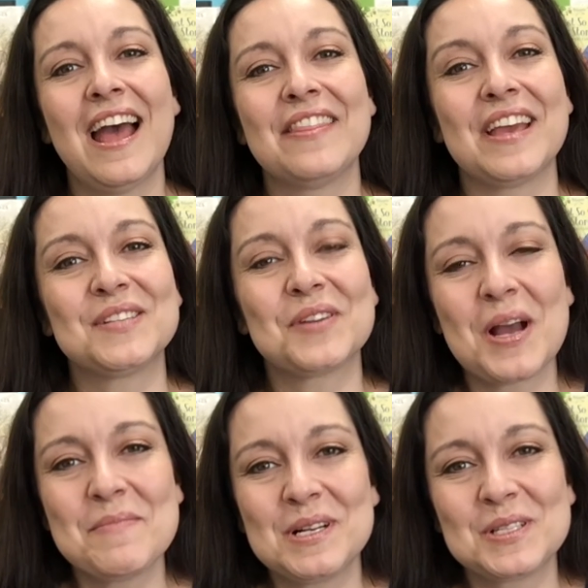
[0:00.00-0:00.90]
Thanks for
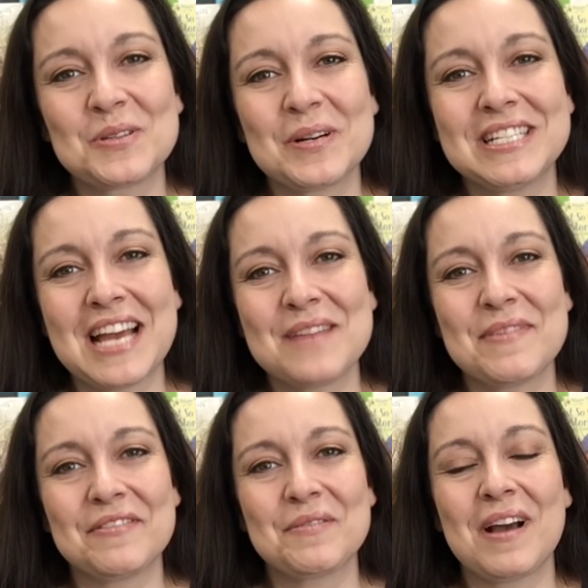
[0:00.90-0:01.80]
coming to Storytime,
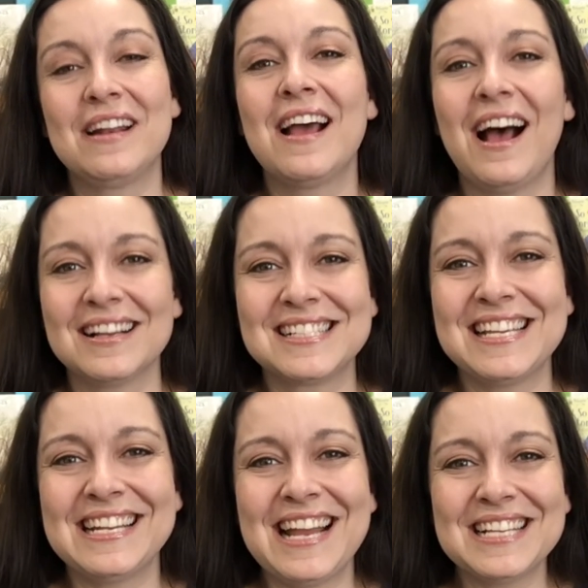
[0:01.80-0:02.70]
everyone. I'll see
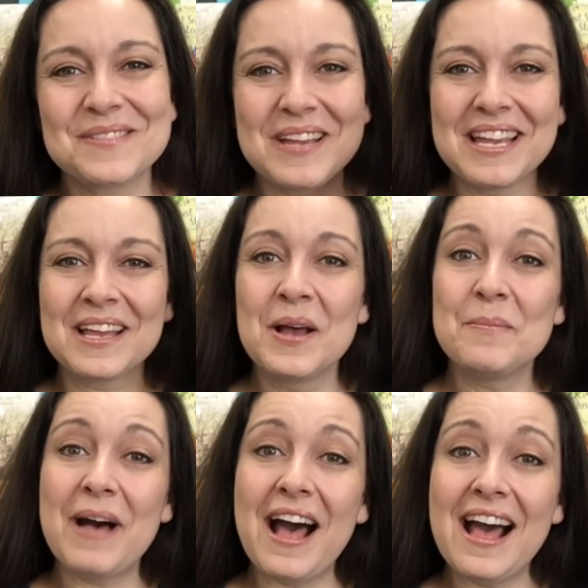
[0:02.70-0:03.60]
you next week.
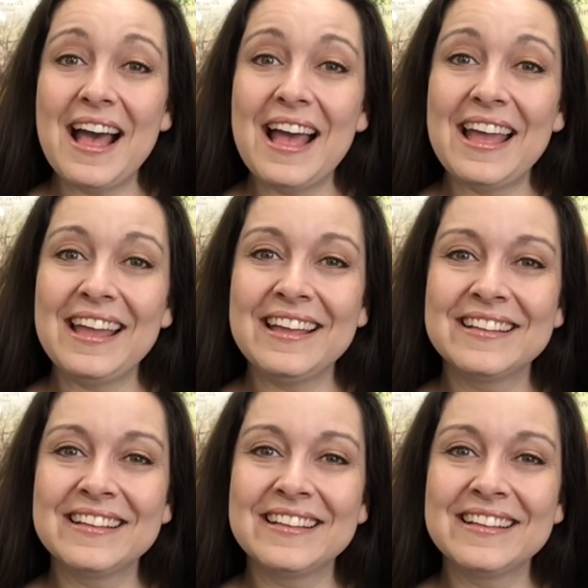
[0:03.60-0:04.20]
Bye.